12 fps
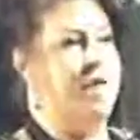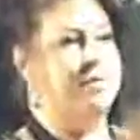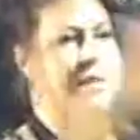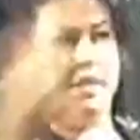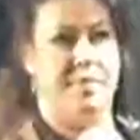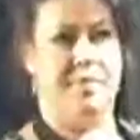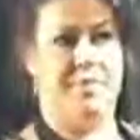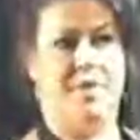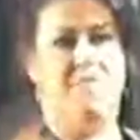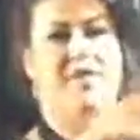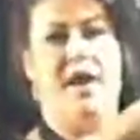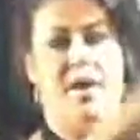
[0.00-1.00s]
probably in a
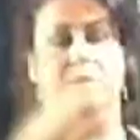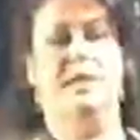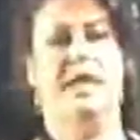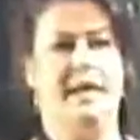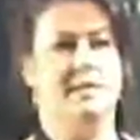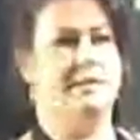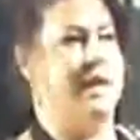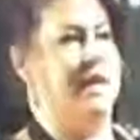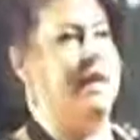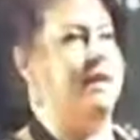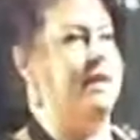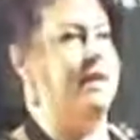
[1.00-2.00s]
big fireplace,
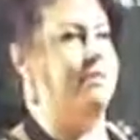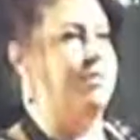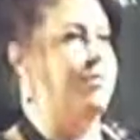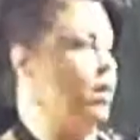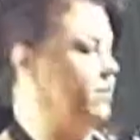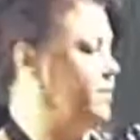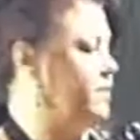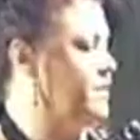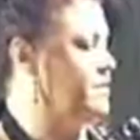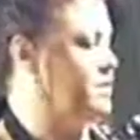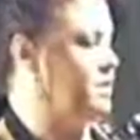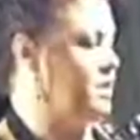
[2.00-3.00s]
and they would probably
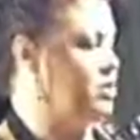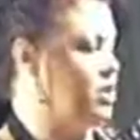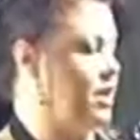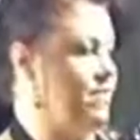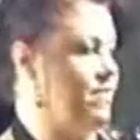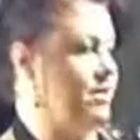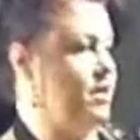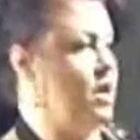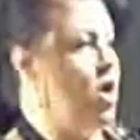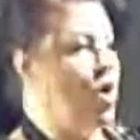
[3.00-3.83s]
put this in a Dutch oven